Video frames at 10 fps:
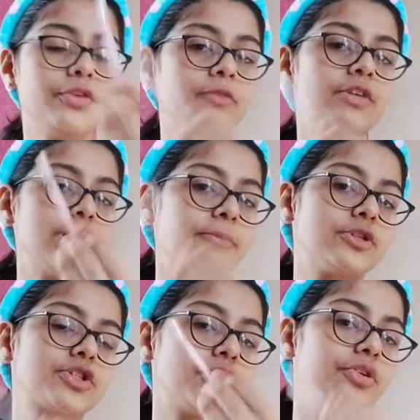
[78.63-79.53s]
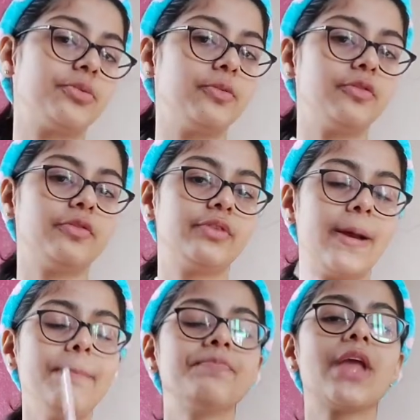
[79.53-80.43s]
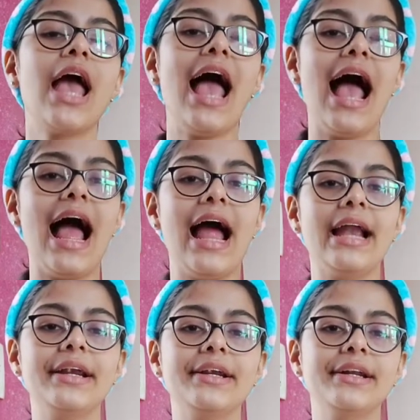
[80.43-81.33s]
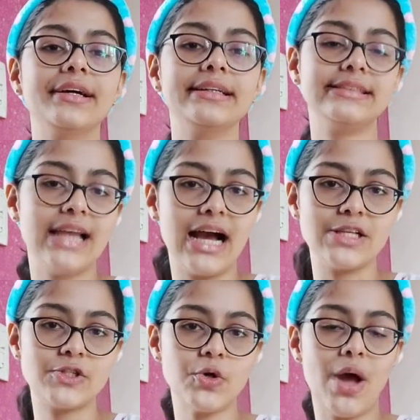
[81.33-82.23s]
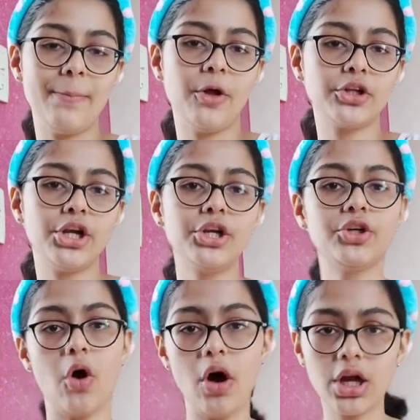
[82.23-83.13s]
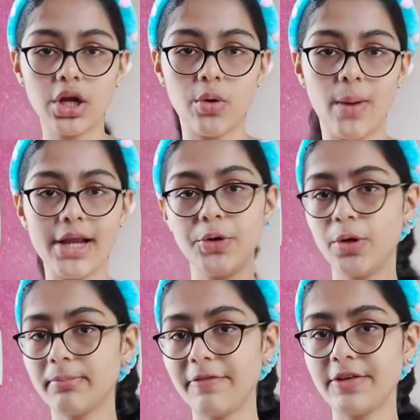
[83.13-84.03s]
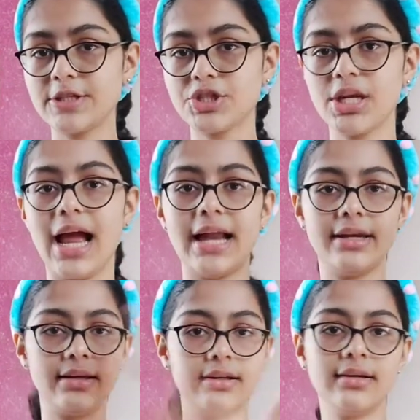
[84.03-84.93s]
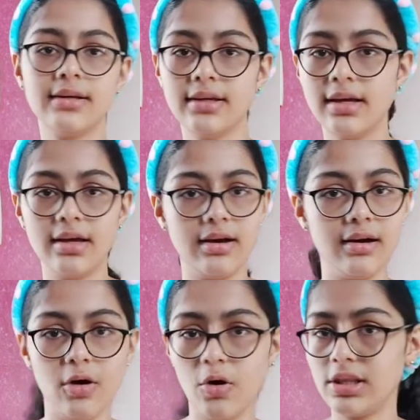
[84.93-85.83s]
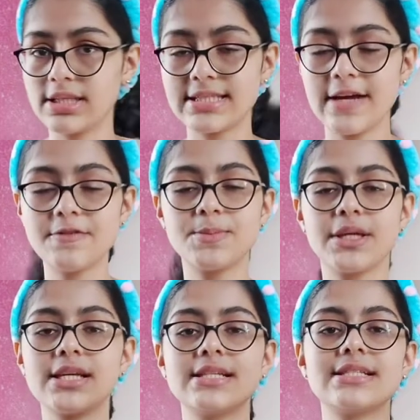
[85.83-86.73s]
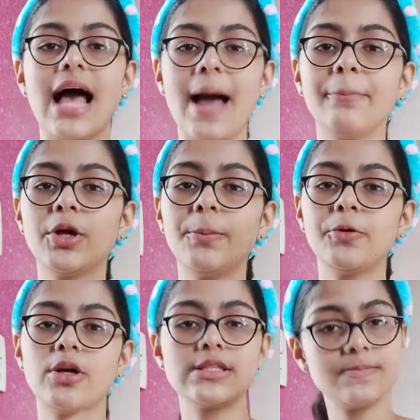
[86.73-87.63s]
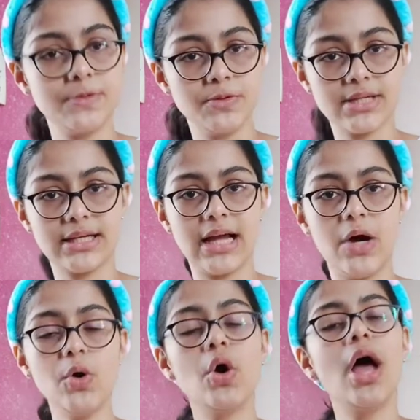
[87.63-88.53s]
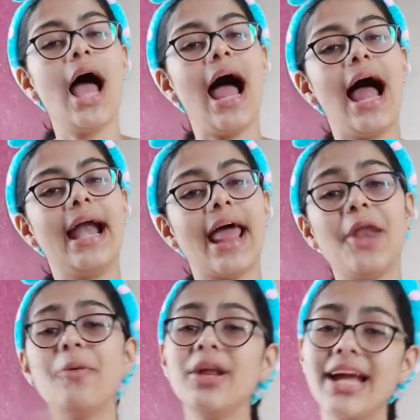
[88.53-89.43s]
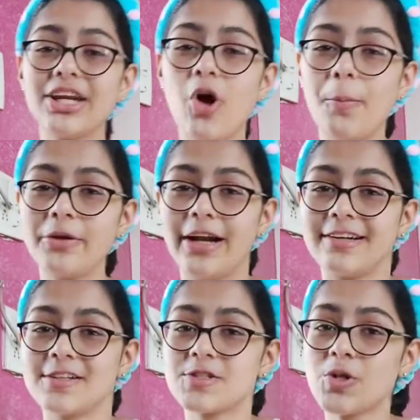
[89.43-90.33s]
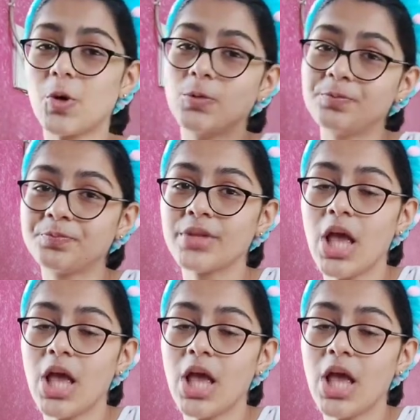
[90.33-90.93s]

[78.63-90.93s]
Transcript: from which I'm just gonna remove them, and yeah, so I'm not gonna talk while doing my facial and all the stuffs, because I'm gonna put on some music now and I don't want to get copyrighted. So